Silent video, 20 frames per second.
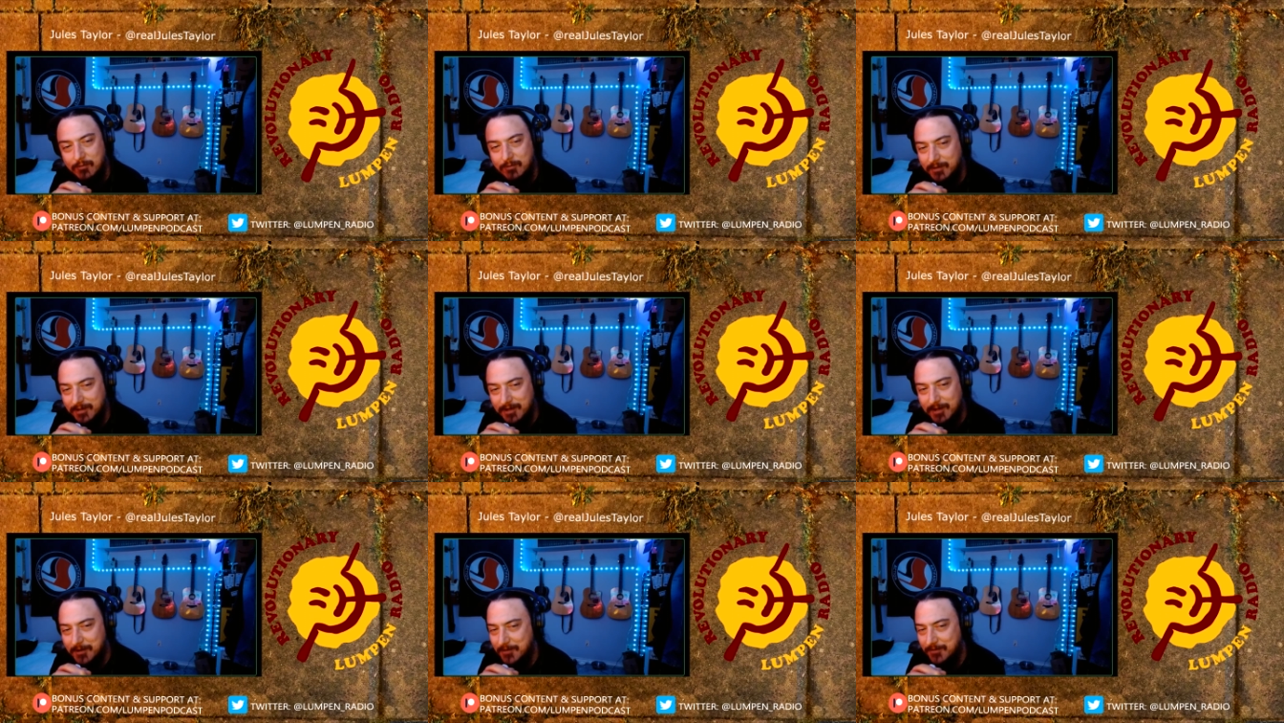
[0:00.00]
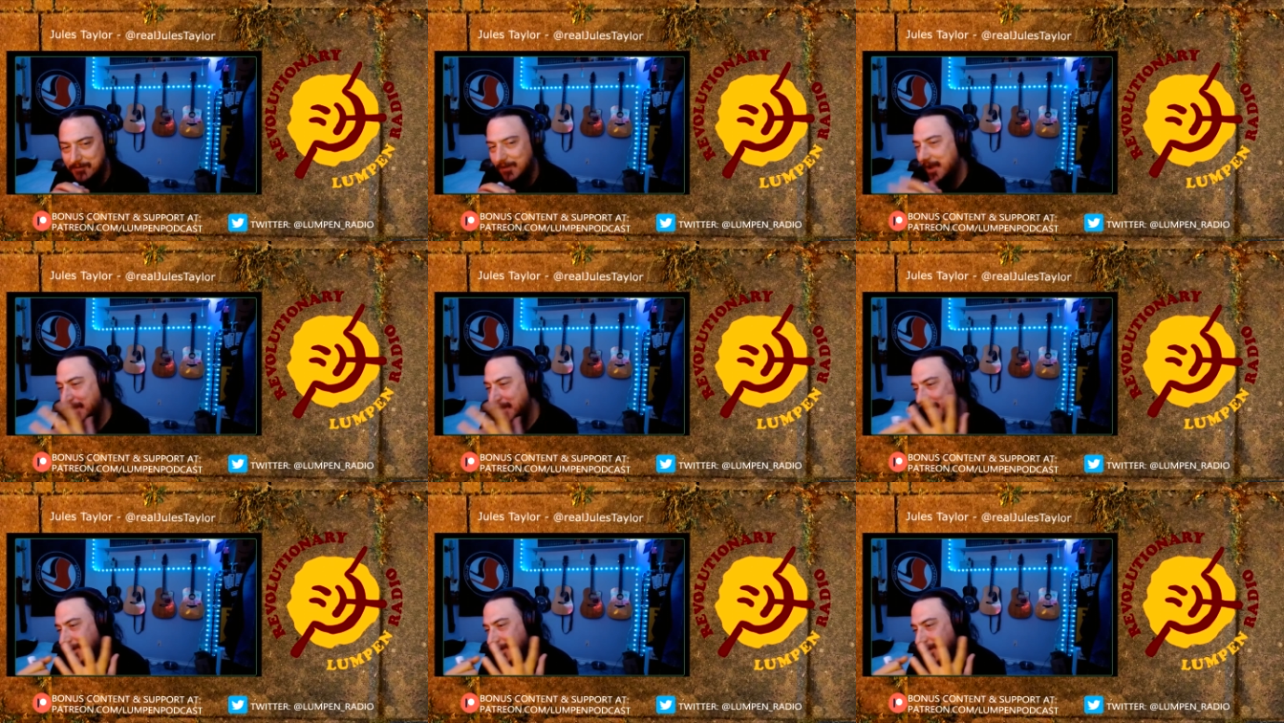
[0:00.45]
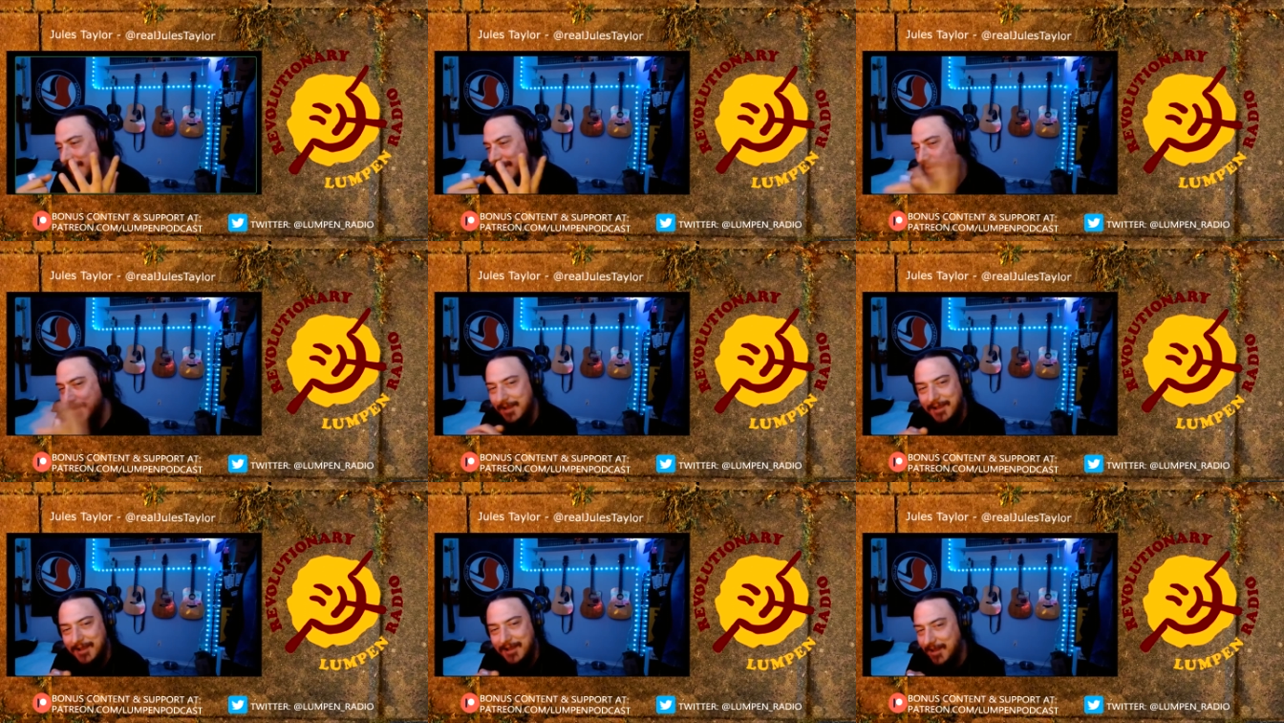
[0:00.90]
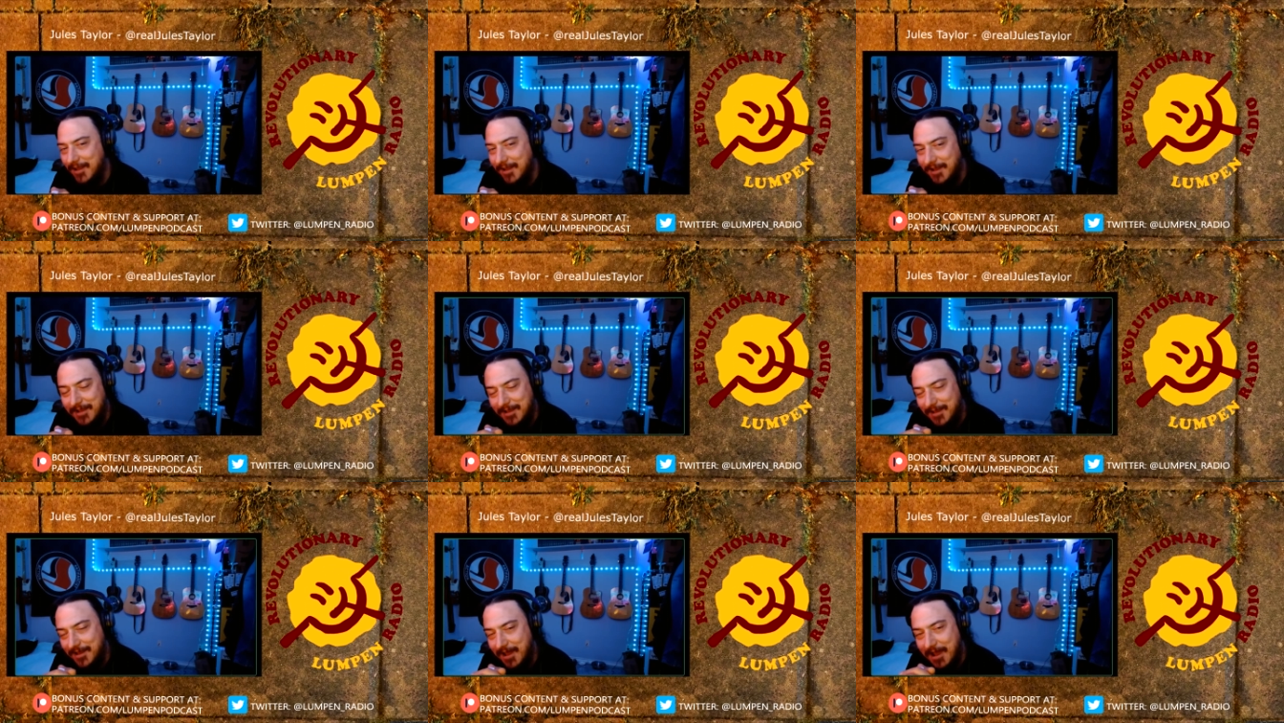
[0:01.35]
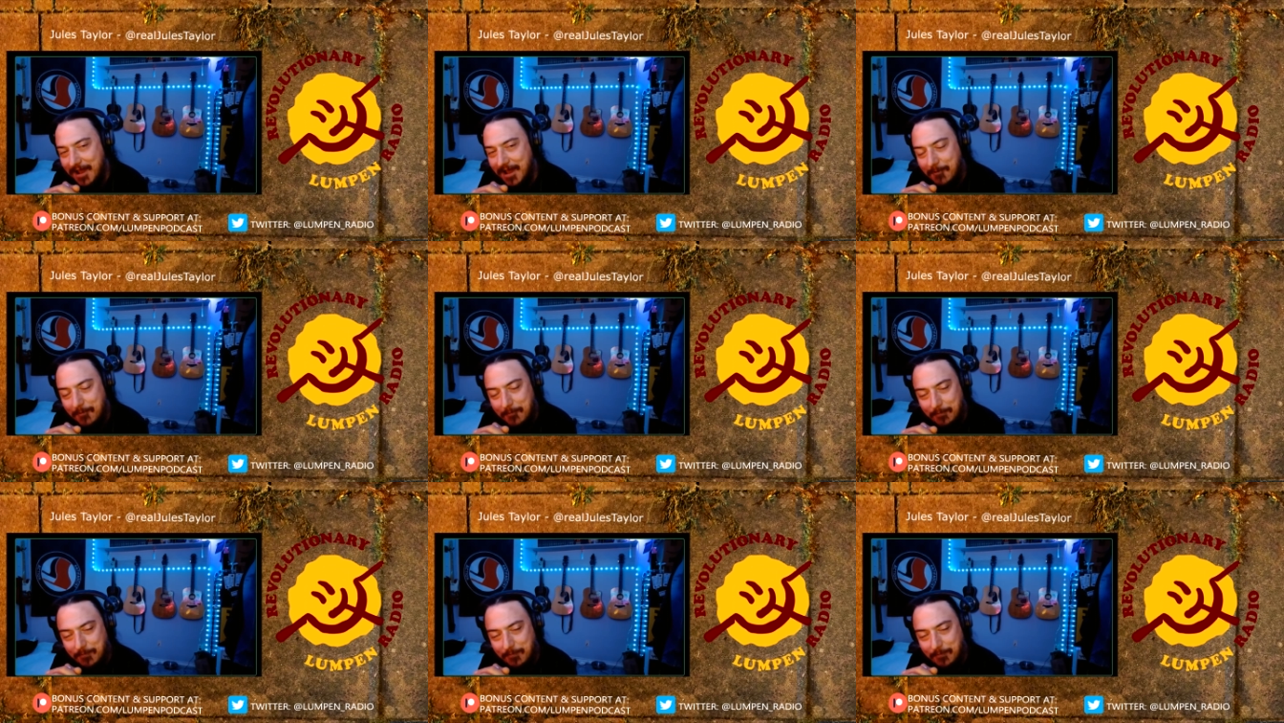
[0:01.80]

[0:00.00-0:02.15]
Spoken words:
You know, it's like yeah,